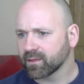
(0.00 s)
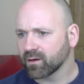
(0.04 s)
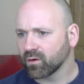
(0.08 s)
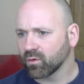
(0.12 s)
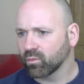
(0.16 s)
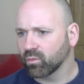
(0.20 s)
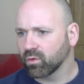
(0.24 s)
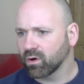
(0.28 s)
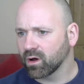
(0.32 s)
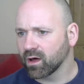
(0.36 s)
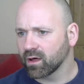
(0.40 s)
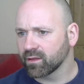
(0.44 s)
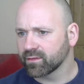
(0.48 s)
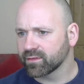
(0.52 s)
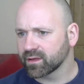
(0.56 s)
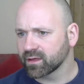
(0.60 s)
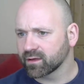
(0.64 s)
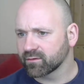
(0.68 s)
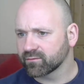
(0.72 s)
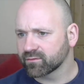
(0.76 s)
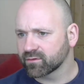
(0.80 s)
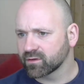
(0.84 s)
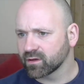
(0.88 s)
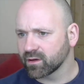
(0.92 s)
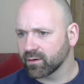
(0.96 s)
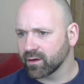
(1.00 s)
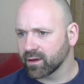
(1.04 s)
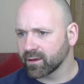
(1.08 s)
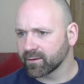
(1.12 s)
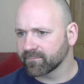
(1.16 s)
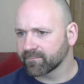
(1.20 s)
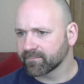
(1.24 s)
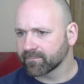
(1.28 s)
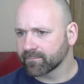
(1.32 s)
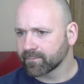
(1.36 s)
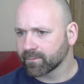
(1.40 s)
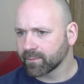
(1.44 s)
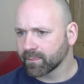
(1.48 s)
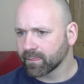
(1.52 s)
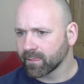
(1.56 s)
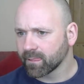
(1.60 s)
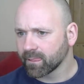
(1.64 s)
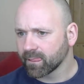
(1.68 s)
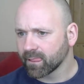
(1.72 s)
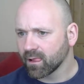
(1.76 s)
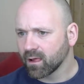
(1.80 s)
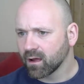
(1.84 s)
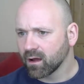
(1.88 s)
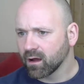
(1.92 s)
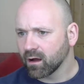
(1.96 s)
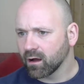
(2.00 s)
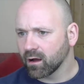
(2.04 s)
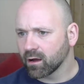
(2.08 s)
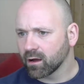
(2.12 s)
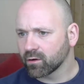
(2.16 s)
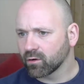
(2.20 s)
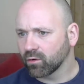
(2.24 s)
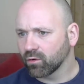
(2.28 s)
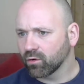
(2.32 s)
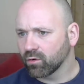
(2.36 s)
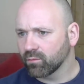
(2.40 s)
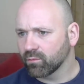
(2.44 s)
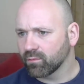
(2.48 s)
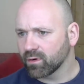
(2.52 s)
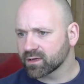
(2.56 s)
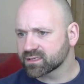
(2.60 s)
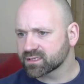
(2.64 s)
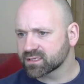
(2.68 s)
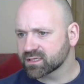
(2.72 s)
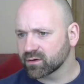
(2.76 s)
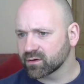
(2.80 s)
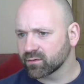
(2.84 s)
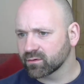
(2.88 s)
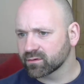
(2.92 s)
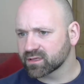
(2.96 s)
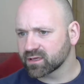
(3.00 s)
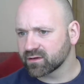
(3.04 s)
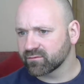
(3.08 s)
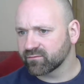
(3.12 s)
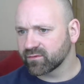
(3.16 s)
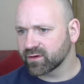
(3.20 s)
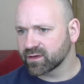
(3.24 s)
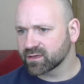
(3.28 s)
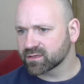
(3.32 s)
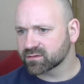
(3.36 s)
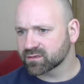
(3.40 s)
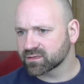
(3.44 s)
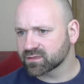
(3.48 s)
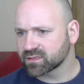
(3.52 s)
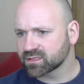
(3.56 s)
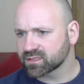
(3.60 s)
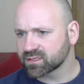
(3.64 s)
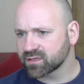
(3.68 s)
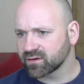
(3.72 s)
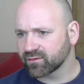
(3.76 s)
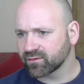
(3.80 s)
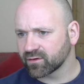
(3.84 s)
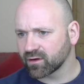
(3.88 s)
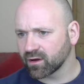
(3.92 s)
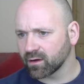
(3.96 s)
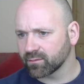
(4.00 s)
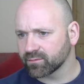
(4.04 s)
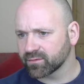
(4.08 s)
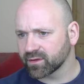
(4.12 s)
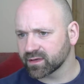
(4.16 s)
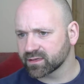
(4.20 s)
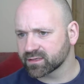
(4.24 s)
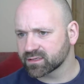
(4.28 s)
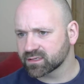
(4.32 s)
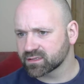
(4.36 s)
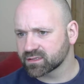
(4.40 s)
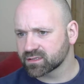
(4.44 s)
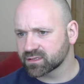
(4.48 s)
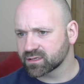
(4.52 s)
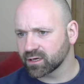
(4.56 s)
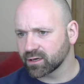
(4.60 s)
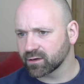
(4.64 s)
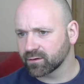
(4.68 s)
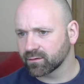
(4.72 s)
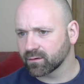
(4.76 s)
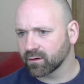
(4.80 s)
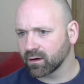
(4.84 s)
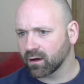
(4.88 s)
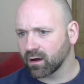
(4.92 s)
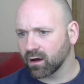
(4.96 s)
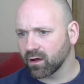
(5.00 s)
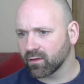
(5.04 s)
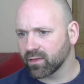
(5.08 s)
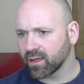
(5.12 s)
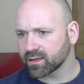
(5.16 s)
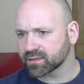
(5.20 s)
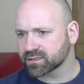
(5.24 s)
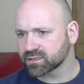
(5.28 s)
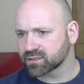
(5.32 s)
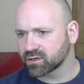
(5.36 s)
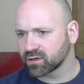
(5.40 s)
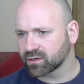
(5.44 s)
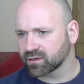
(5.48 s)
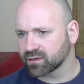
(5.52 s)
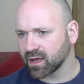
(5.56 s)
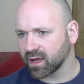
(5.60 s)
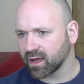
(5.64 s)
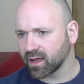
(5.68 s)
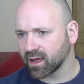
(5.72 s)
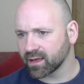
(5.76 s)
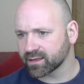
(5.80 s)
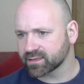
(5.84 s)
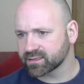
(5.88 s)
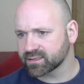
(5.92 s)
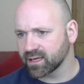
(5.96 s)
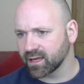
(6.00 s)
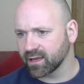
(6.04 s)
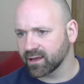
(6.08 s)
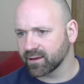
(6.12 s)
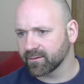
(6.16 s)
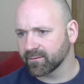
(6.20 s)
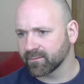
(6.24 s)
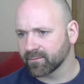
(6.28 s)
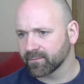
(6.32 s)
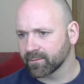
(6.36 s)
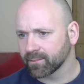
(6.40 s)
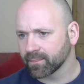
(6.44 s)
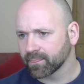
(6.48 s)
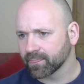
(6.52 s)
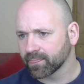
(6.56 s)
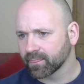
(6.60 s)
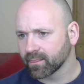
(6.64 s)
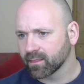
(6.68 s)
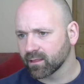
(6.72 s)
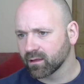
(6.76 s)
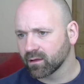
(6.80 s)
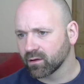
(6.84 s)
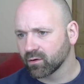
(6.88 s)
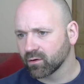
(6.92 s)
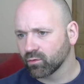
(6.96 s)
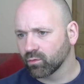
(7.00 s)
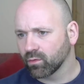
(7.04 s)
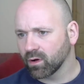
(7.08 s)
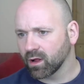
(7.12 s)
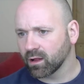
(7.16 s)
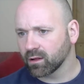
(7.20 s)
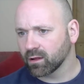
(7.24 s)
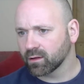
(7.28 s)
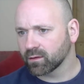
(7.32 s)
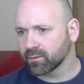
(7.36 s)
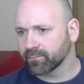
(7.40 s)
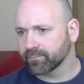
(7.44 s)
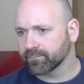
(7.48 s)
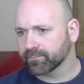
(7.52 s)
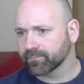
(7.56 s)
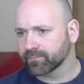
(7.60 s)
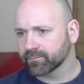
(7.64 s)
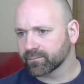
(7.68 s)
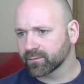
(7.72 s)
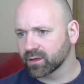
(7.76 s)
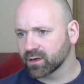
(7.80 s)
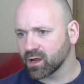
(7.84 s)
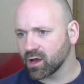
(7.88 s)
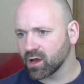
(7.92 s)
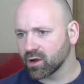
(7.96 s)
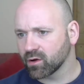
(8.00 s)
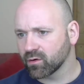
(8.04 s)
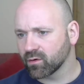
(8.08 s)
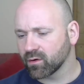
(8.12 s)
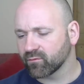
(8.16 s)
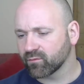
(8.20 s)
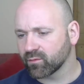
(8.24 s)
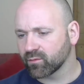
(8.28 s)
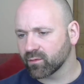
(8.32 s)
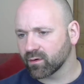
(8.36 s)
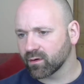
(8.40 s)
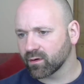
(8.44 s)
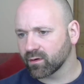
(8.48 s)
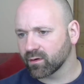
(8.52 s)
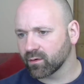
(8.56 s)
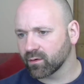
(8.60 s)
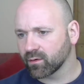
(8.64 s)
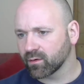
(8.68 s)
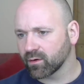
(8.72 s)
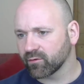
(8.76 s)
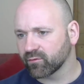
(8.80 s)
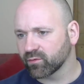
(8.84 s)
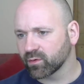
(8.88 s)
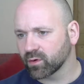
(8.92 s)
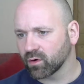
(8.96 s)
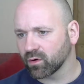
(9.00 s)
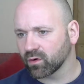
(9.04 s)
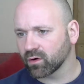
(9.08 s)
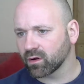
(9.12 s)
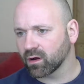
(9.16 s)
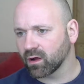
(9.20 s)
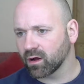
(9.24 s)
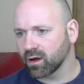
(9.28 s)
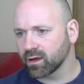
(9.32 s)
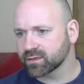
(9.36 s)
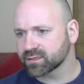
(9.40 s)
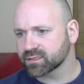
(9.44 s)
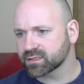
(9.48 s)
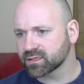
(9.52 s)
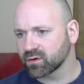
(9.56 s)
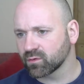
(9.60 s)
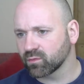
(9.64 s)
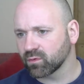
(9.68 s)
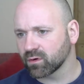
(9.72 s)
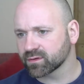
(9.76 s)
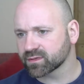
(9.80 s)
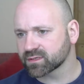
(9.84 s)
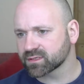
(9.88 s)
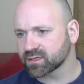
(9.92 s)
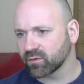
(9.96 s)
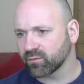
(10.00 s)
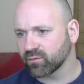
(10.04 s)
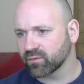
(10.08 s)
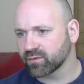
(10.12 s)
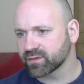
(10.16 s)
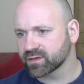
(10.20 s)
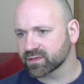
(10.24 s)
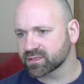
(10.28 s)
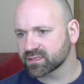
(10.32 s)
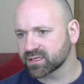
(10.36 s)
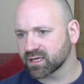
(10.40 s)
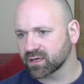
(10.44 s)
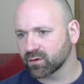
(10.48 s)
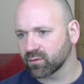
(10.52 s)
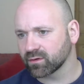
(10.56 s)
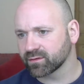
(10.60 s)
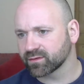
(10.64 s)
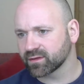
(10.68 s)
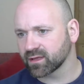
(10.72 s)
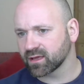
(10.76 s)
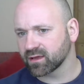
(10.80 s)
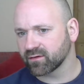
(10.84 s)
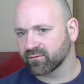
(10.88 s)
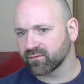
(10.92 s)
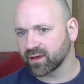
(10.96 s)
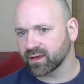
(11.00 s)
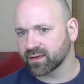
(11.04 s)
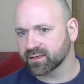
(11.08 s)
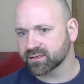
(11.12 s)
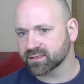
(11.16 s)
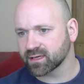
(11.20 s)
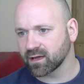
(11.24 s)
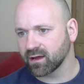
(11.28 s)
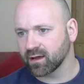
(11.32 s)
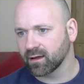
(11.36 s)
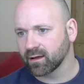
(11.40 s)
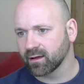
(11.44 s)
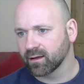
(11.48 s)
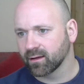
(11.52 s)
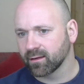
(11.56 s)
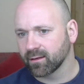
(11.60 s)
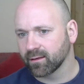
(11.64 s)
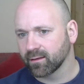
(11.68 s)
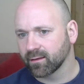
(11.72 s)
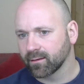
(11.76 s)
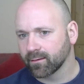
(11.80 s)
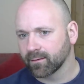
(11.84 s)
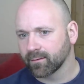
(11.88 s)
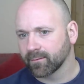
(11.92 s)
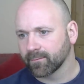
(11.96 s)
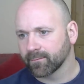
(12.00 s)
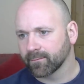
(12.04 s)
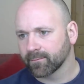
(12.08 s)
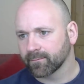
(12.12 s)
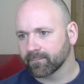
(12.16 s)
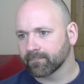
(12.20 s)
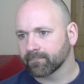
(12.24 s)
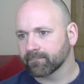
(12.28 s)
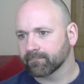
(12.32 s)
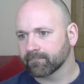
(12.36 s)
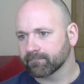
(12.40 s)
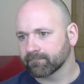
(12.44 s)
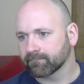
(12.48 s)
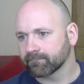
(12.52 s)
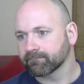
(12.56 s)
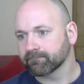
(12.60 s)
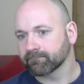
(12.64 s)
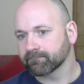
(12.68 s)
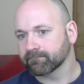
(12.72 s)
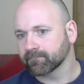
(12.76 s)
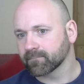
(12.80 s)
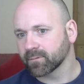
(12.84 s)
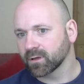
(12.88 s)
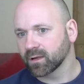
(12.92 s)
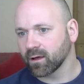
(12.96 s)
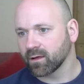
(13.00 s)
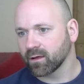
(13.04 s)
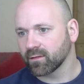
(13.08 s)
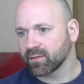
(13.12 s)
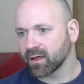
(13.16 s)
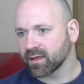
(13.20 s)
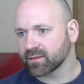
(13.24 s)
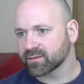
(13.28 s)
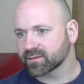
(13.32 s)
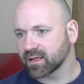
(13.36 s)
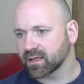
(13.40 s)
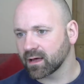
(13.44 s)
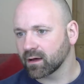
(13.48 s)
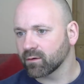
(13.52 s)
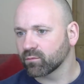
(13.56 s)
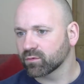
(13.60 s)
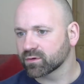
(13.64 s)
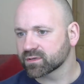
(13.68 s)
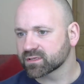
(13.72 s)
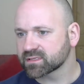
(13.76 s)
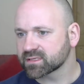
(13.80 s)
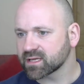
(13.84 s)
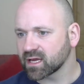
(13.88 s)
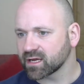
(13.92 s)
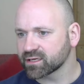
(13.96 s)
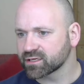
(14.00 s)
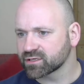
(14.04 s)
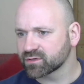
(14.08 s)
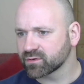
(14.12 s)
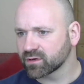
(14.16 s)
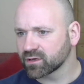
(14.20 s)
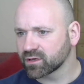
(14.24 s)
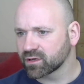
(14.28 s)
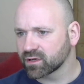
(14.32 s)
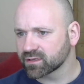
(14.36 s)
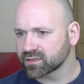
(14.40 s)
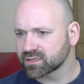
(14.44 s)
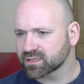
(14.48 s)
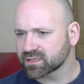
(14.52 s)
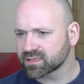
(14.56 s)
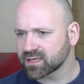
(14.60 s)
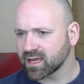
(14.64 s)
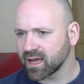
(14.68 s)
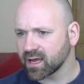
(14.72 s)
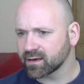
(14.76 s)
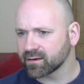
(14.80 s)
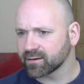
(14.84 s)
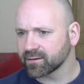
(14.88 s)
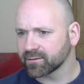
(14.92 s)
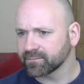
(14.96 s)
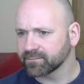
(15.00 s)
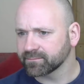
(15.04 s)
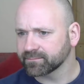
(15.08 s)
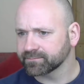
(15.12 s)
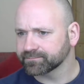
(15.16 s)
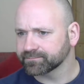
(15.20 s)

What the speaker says: Worthy of doing. I got all my C1D visa and certificate updated too. Oh, that's good at it. Well, you know, if we've got clients who want someone with a C1D visa, you know, that will stand you in good stead.